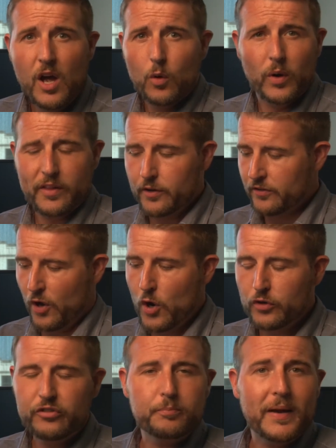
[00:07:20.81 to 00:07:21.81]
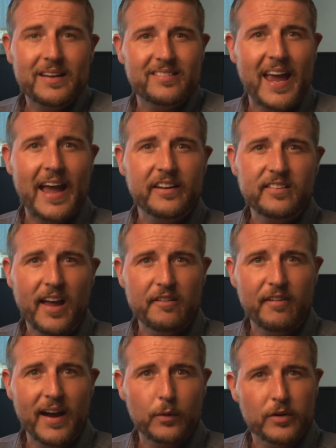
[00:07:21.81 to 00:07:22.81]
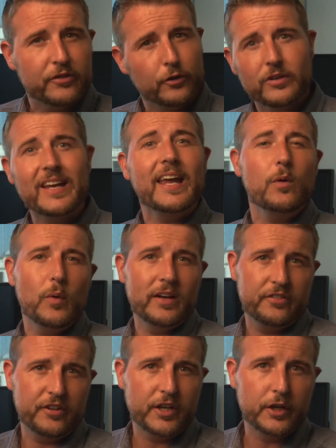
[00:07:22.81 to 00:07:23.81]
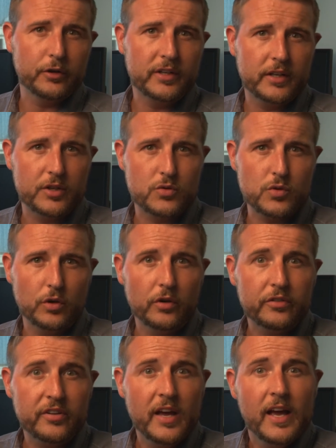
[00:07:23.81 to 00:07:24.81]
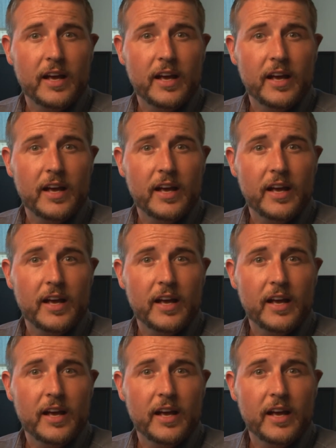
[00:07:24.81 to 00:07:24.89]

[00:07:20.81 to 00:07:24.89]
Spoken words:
whether it's host-based antivirus or gateway security controls